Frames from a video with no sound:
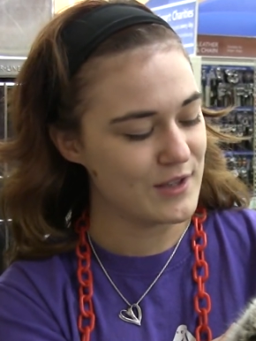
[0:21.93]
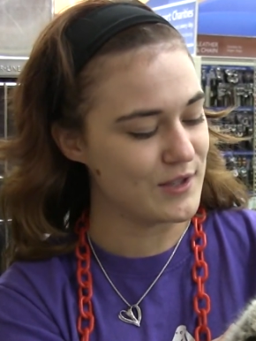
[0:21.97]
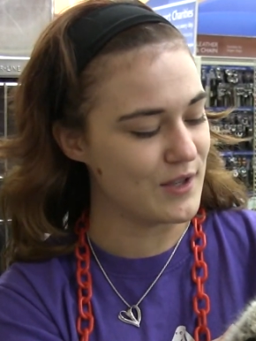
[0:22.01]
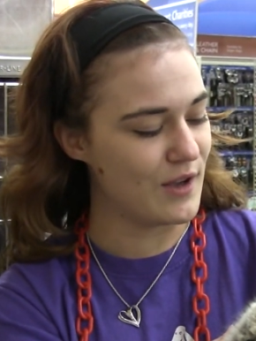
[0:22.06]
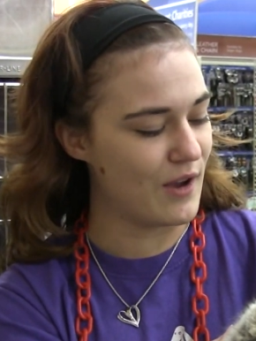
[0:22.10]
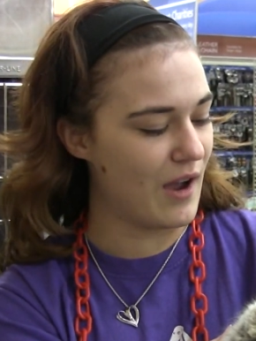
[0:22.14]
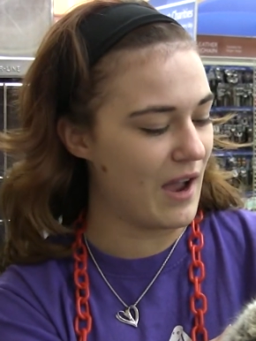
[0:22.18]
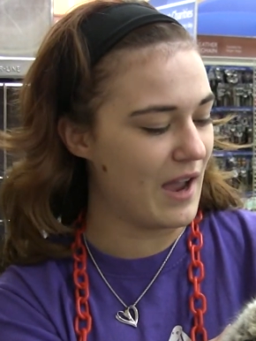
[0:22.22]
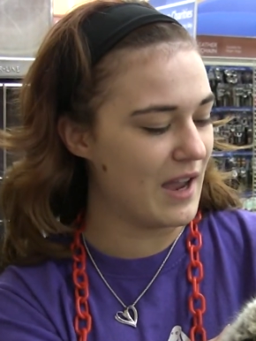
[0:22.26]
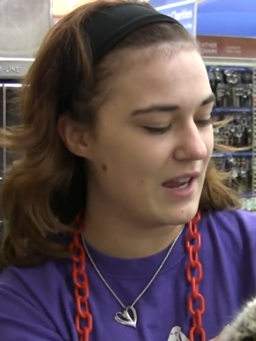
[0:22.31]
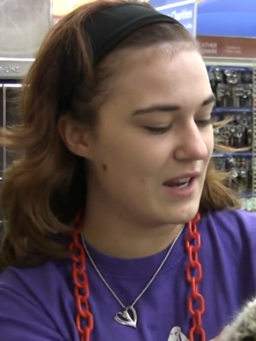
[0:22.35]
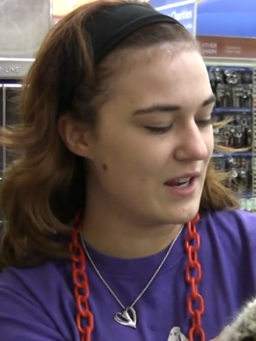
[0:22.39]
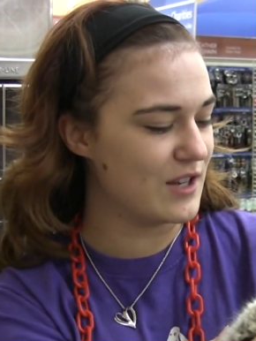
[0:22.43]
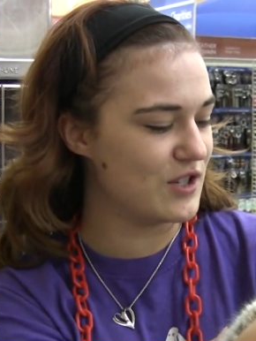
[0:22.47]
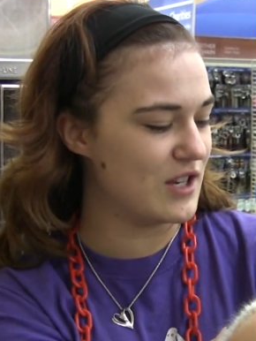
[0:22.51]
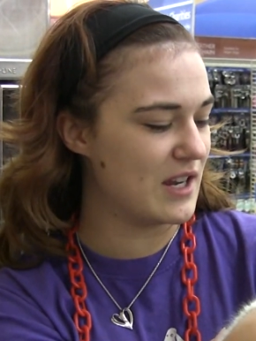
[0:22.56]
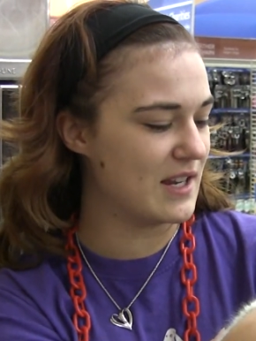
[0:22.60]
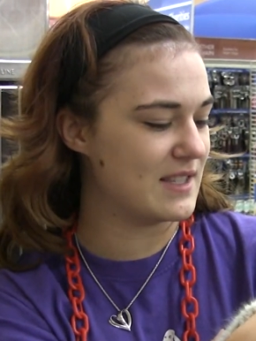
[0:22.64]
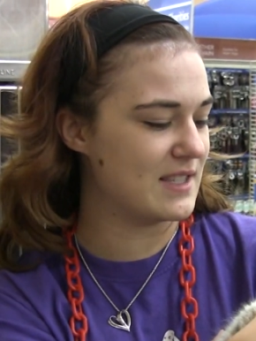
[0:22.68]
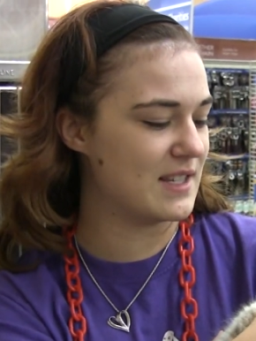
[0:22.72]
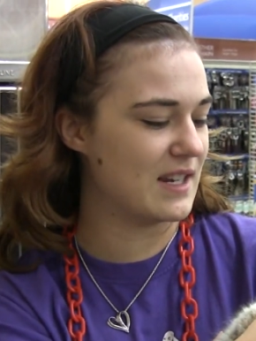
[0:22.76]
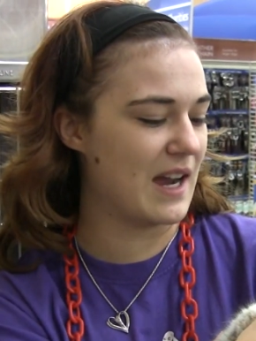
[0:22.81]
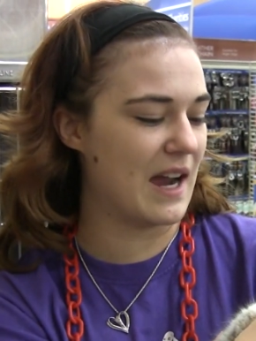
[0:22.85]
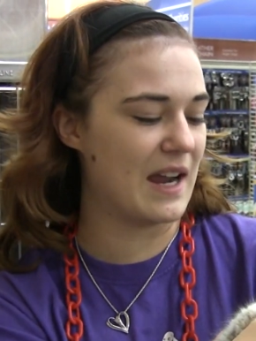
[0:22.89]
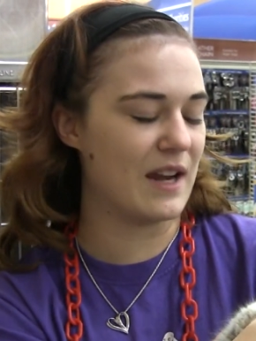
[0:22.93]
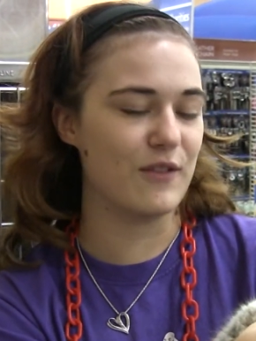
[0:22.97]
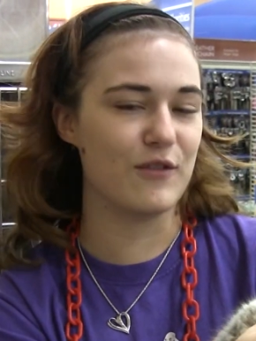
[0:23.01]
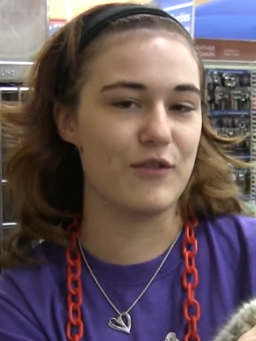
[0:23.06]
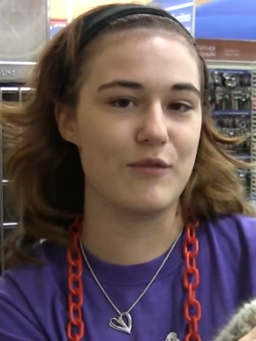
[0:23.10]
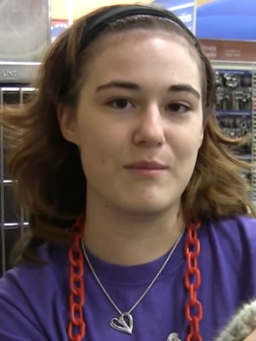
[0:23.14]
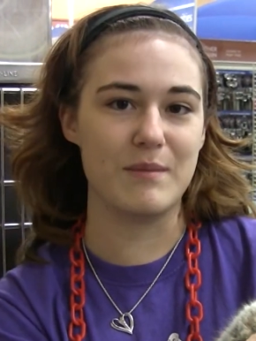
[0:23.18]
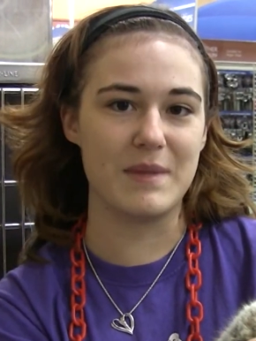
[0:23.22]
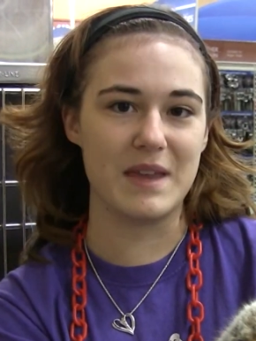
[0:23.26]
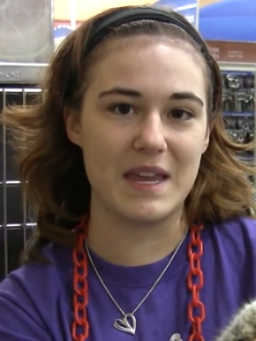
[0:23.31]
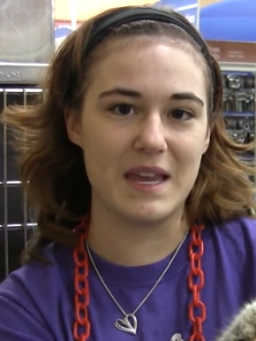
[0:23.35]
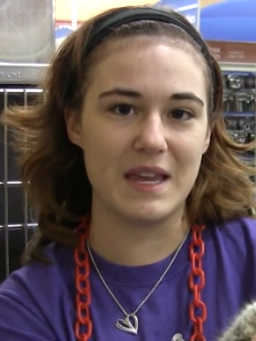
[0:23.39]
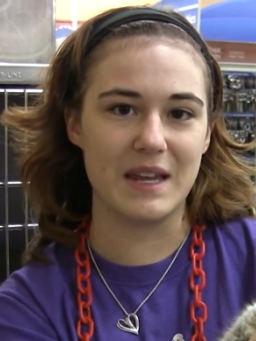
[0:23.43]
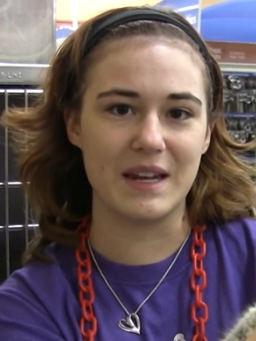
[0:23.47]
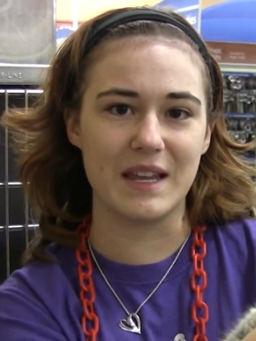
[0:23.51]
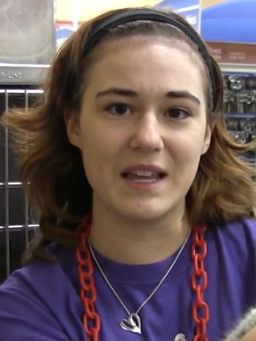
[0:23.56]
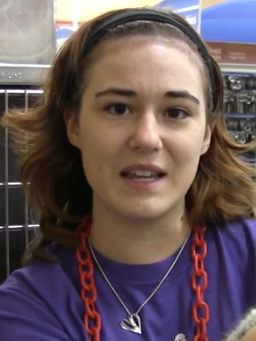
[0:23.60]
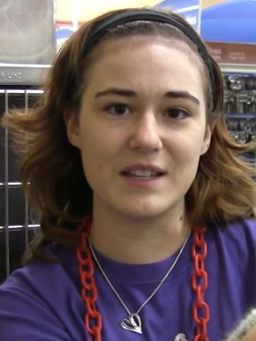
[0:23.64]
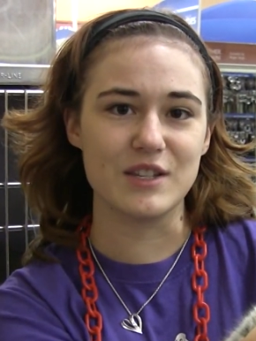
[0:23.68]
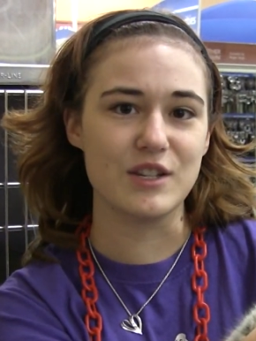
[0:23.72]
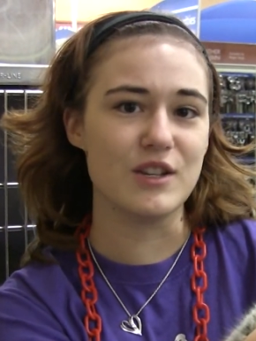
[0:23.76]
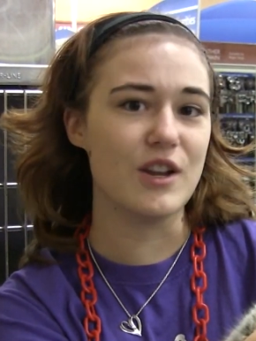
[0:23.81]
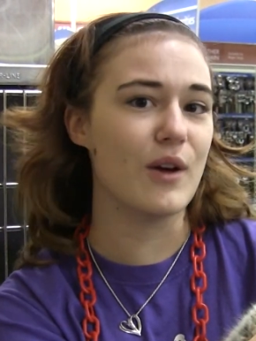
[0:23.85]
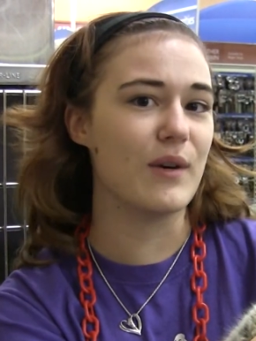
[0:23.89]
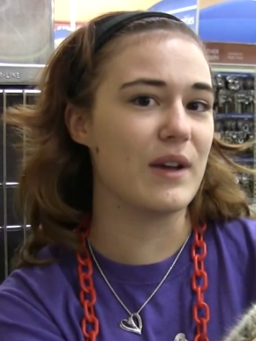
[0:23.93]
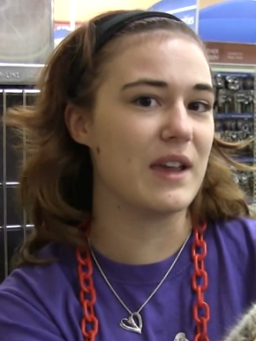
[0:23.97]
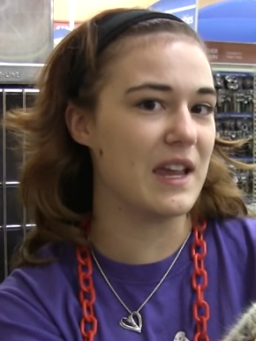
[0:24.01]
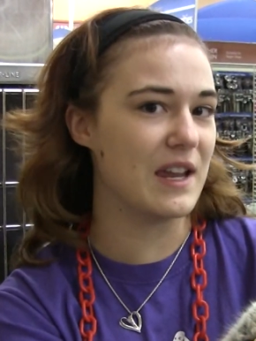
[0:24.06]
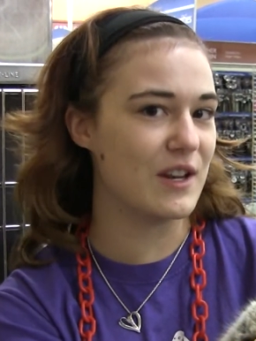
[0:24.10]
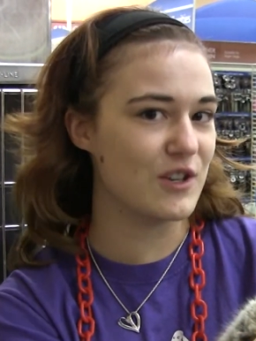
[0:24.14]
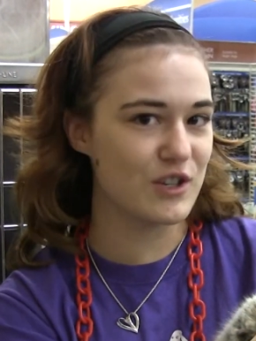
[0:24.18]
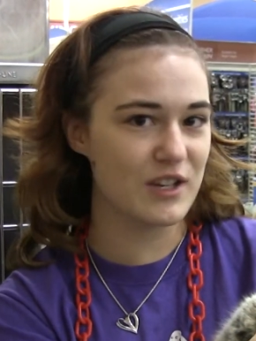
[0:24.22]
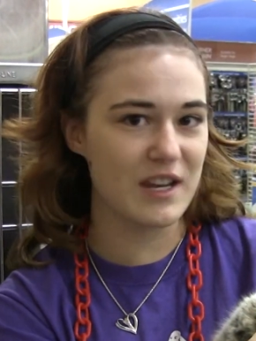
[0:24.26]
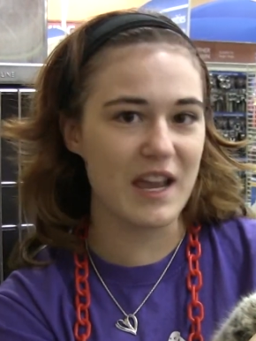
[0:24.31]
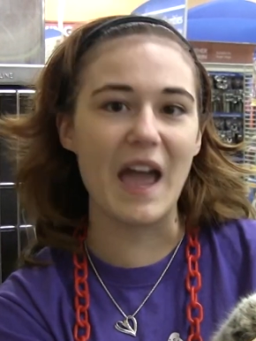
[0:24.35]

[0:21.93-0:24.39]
So I get a chance to kind of meet and get to know each